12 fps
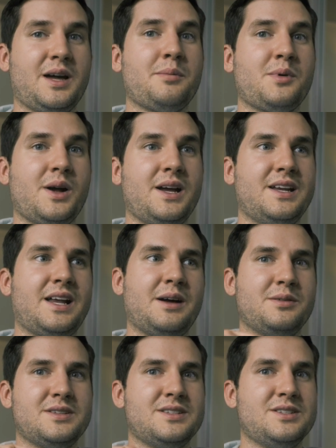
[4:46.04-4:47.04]
upright, I
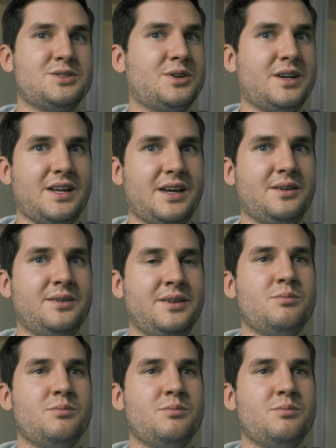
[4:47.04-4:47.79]
would see straight down.